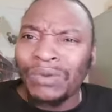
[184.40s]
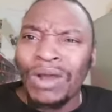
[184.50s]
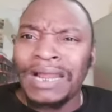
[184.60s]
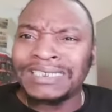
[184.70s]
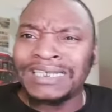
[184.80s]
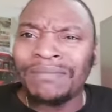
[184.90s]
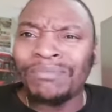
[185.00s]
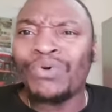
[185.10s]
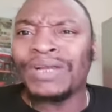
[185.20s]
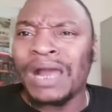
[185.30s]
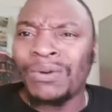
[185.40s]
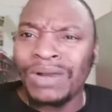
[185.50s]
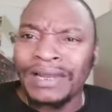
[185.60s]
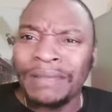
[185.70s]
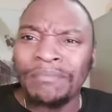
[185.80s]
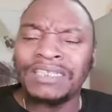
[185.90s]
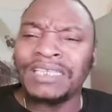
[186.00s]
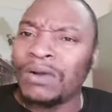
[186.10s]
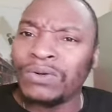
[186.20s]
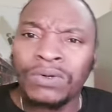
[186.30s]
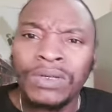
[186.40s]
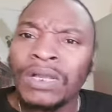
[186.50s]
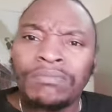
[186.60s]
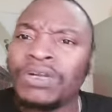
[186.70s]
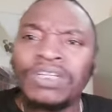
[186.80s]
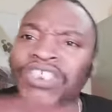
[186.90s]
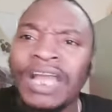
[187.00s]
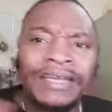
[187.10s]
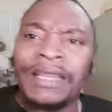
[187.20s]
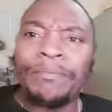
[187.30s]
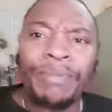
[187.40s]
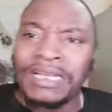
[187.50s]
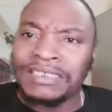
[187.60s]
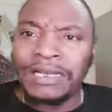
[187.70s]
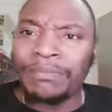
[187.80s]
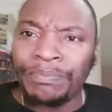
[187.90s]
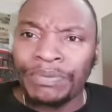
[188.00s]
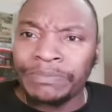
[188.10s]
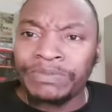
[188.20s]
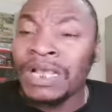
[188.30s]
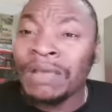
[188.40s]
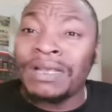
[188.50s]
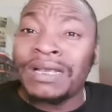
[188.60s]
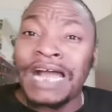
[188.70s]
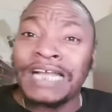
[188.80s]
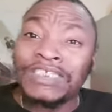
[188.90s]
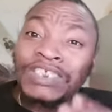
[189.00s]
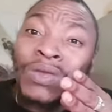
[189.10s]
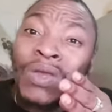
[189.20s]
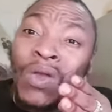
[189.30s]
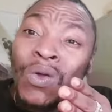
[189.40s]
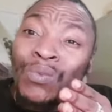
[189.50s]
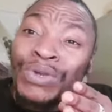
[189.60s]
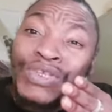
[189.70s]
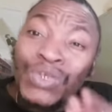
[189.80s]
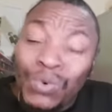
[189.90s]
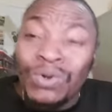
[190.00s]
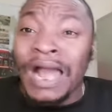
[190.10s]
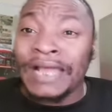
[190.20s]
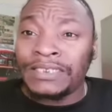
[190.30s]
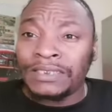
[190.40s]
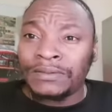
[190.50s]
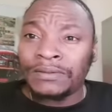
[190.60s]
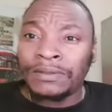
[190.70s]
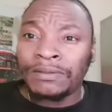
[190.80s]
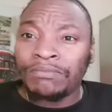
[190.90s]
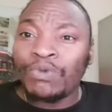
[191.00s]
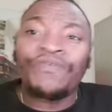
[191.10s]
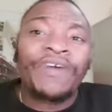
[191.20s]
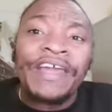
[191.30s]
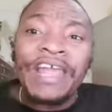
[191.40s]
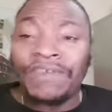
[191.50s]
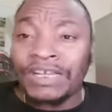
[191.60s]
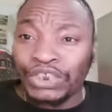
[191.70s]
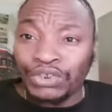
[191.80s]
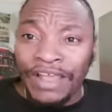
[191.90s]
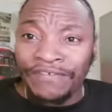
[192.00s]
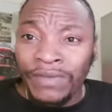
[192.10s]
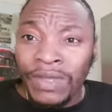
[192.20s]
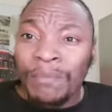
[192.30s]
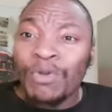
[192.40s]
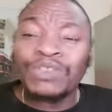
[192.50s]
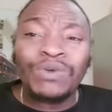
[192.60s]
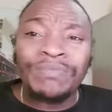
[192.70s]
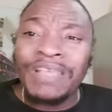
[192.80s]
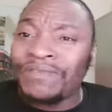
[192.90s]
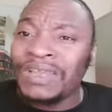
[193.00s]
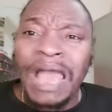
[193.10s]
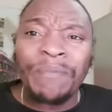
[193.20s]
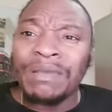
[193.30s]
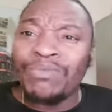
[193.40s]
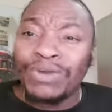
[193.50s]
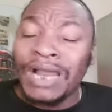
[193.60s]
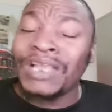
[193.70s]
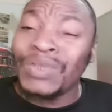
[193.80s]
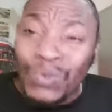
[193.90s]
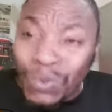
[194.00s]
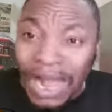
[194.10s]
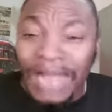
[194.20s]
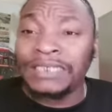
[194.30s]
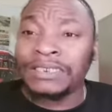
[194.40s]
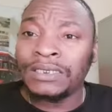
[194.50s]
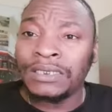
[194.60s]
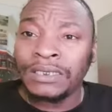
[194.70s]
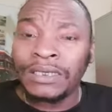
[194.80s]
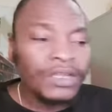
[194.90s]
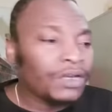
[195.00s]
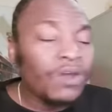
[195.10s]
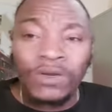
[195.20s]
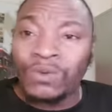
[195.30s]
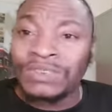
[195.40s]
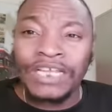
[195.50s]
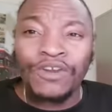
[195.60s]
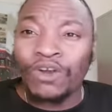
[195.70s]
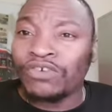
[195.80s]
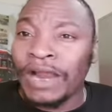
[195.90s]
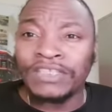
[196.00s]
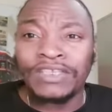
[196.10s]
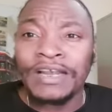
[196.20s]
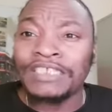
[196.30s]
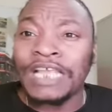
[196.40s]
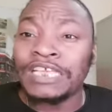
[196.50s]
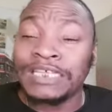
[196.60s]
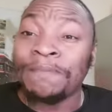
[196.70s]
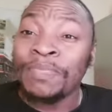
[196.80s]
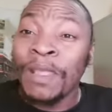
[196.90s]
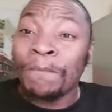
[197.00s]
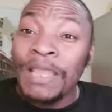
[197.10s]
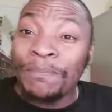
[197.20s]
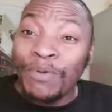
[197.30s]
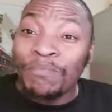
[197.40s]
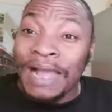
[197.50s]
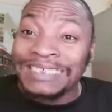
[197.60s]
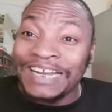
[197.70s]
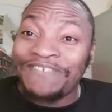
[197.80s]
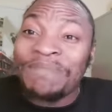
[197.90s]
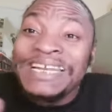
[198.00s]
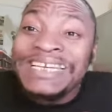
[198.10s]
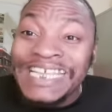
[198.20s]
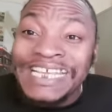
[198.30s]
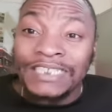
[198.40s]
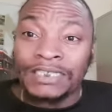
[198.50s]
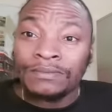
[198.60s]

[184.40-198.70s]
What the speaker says: go on like say they're more than one and they're better. I don't know. Me not join them policy them my peeps. Because you see, with you guys, we will forever strive. But so when me feel like me more than you guys, you don't know, say don't write this. And that's why I say, me put myself beneath